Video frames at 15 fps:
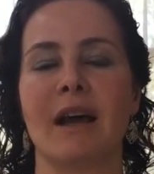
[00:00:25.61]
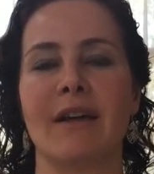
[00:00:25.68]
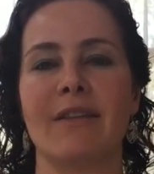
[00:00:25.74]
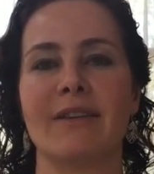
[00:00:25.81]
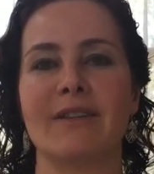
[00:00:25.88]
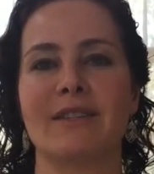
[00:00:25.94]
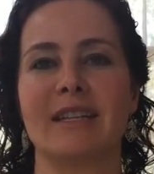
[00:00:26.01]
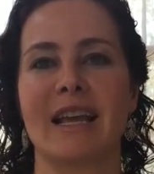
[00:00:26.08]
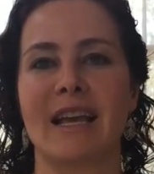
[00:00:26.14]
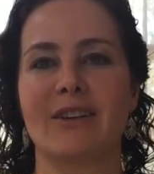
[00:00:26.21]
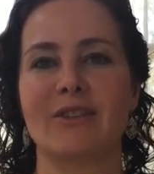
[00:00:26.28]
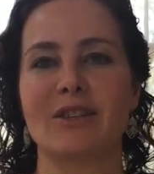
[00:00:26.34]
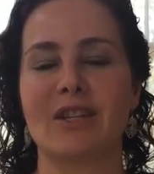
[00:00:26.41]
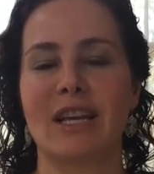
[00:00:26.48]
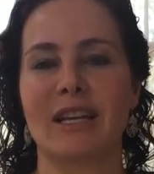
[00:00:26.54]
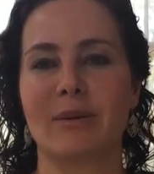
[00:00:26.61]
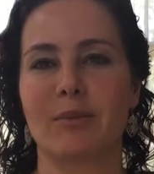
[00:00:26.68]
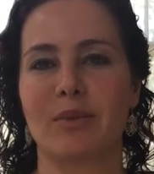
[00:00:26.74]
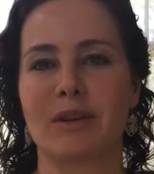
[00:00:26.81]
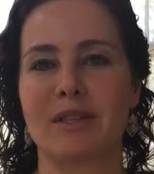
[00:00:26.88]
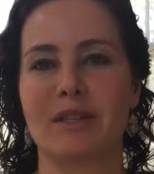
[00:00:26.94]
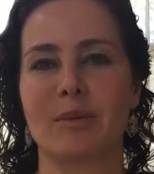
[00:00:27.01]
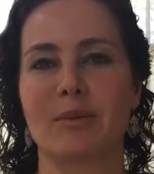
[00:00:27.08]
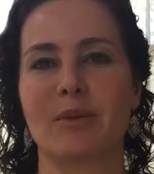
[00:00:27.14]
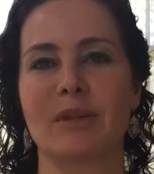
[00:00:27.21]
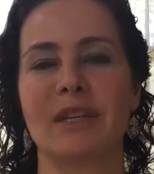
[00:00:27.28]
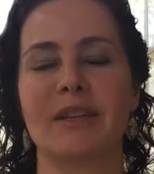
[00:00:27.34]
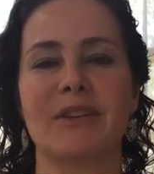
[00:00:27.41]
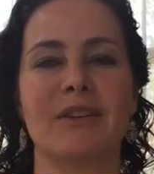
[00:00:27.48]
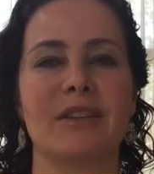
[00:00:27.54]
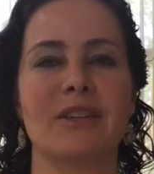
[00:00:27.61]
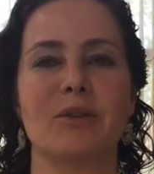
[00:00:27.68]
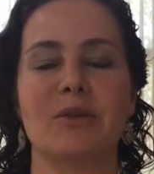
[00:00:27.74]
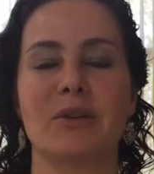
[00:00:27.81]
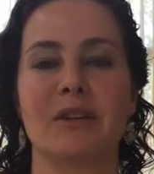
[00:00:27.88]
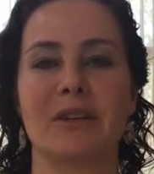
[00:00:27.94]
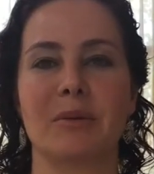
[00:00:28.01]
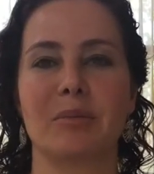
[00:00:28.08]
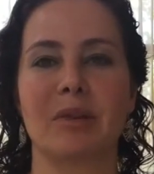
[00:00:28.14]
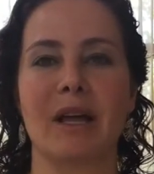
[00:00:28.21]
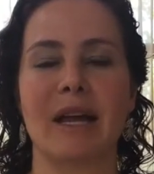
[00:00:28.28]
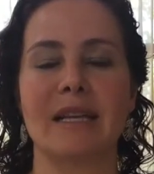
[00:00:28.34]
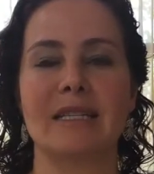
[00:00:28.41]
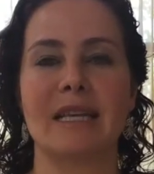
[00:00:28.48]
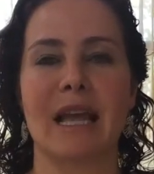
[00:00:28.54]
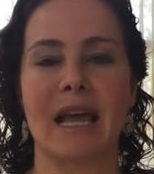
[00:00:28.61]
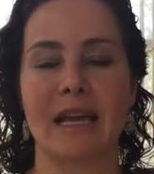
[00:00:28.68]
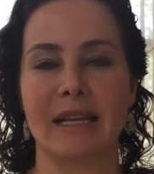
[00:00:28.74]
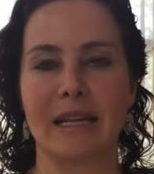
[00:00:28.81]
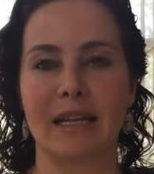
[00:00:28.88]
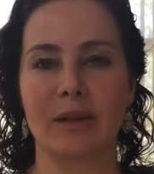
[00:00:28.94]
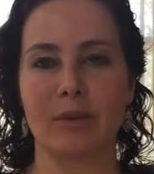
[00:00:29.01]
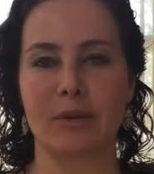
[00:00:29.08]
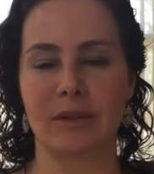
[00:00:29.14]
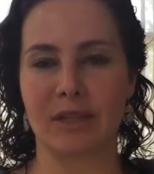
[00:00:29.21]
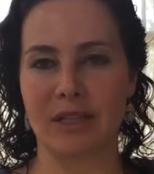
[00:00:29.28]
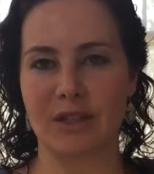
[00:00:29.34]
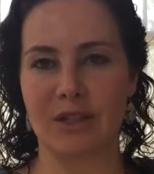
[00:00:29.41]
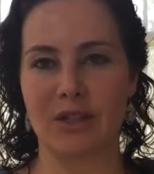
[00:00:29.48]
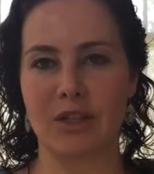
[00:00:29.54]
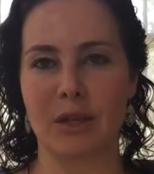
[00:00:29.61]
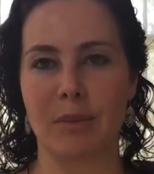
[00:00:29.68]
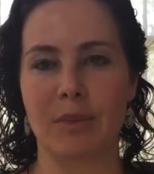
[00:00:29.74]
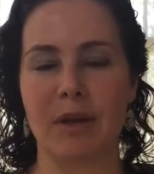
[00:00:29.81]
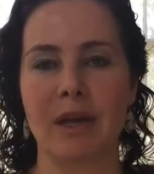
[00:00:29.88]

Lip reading: There's an energetic principle here that you can apply to any relationship.